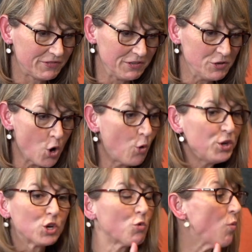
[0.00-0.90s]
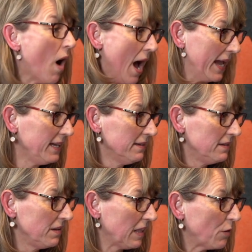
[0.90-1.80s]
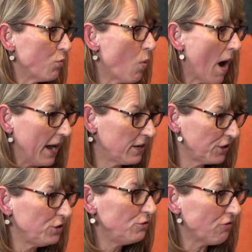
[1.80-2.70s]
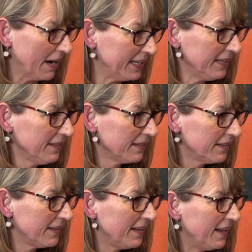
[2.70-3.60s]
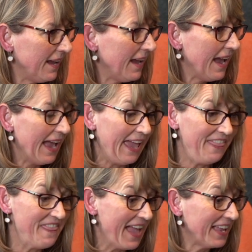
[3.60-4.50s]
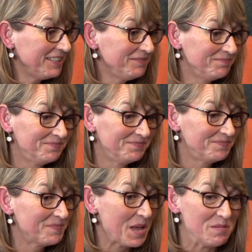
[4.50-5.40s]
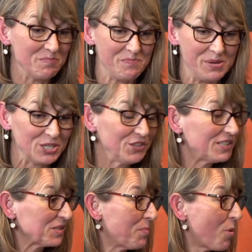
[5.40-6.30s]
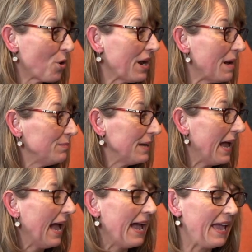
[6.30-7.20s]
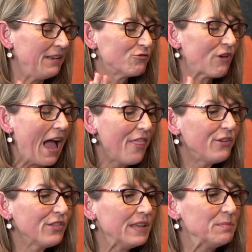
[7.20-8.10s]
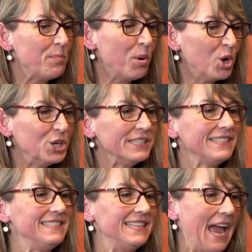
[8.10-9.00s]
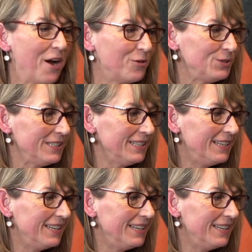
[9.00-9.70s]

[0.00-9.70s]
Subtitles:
know your why. Like, why are you running? Okay. And then build the support up. And rather than put down